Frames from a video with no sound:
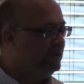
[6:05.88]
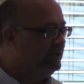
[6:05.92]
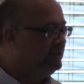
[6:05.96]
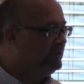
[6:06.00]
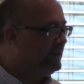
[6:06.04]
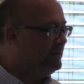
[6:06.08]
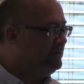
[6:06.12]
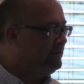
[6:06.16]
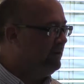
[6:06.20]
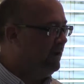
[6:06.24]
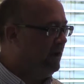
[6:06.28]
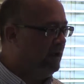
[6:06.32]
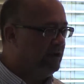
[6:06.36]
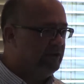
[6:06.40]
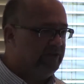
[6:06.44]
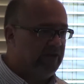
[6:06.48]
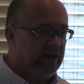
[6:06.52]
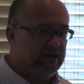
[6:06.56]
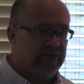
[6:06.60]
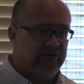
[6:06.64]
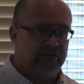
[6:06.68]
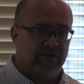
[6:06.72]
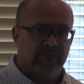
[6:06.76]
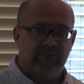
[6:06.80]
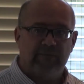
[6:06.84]

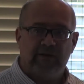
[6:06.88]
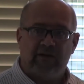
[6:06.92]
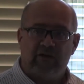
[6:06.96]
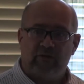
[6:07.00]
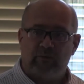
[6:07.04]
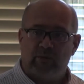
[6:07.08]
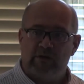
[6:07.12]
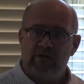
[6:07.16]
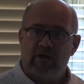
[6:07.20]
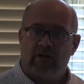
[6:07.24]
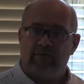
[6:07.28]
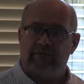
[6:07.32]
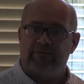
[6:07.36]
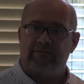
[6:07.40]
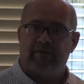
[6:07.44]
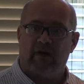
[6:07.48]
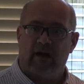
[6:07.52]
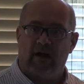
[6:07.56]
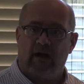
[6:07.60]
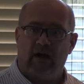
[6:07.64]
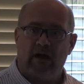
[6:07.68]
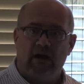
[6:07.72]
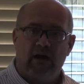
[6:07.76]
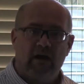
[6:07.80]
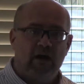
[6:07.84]
decentralisation, because we're not
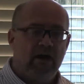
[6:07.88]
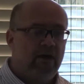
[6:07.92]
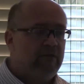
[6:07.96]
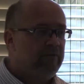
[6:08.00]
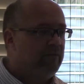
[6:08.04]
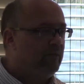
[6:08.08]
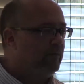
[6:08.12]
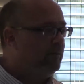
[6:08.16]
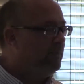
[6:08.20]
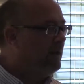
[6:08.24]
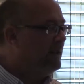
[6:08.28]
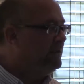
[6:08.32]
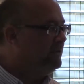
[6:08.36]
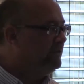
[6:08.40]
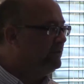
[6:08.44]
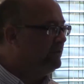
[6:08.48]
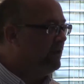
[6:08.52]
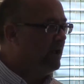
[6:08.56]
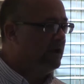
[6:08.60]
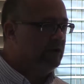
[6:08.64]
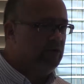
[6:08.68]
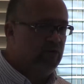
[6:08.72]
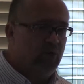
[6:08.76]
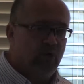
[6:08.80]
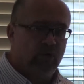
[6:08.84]
far from places
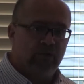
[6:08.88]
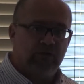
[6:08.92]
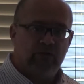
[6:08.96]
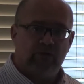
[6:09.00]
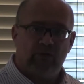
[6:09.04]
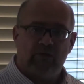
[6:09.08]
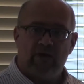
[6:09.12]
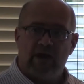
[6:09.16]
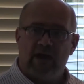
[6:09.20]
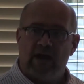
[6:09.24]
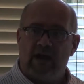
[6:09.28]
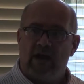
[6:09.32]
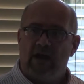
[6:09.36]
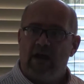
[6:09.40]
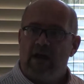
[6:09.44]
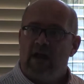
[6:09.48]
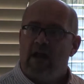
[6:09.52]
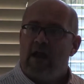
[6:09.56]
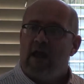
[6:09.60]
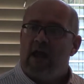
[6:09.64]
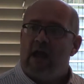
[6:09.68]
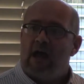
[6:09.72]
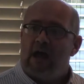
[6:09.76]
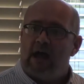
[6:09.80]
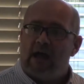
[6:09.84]
like North Korea
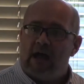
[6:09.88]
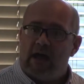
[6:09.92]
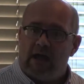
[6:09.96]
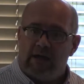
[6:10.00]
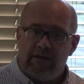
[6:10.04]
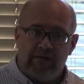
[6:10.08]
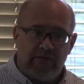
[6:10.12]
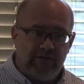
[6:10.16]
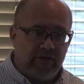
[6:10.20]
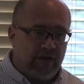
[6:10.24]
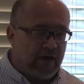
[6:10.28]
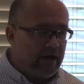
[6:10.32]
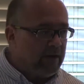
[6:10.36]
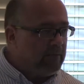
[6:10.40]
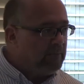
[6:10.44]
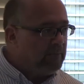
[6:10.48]
and uh,